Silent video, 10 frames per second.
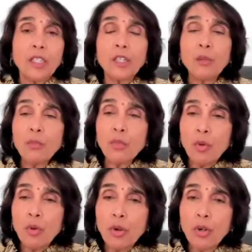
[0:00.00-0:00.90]
The
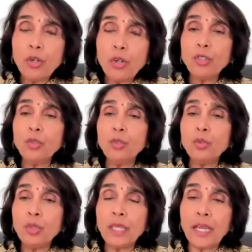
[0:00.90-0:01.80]
more
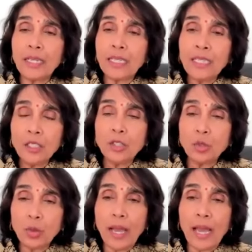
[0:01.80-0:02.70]
you get
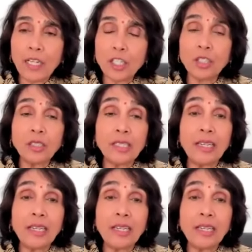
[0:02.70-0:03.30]
into action,